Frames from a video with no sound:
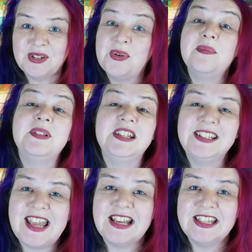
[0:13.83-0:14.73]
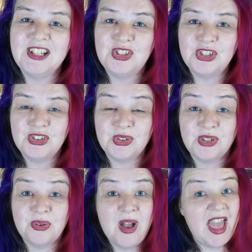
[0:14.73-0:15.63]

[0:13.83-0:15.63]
equipment and technique tutorial.